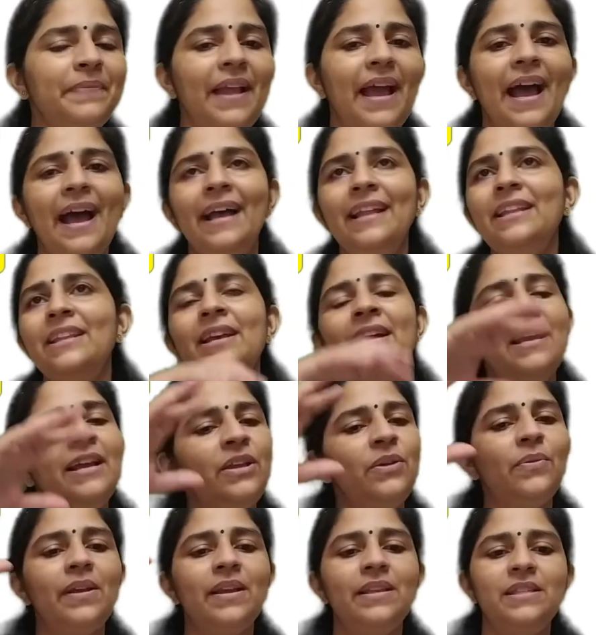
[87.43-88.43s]
And
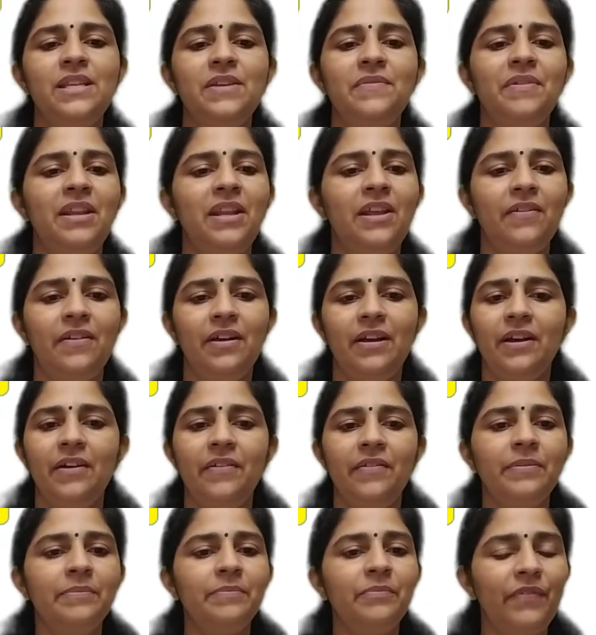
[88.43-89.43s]
you can see when
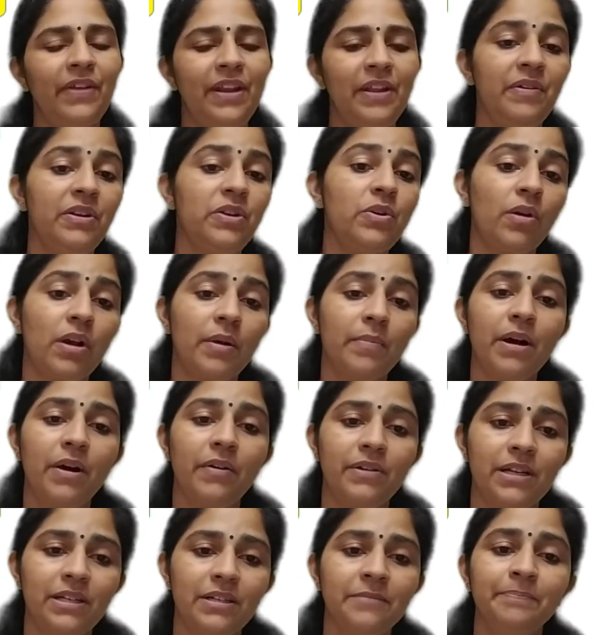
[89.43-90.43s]
we talk
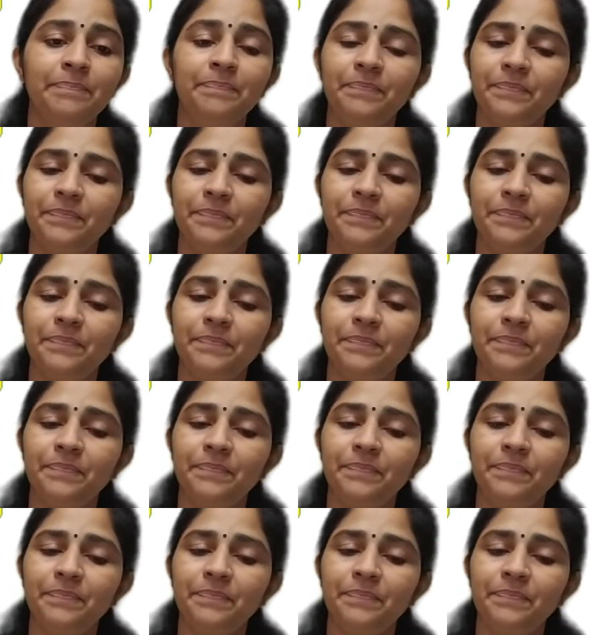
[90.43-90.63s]
about it,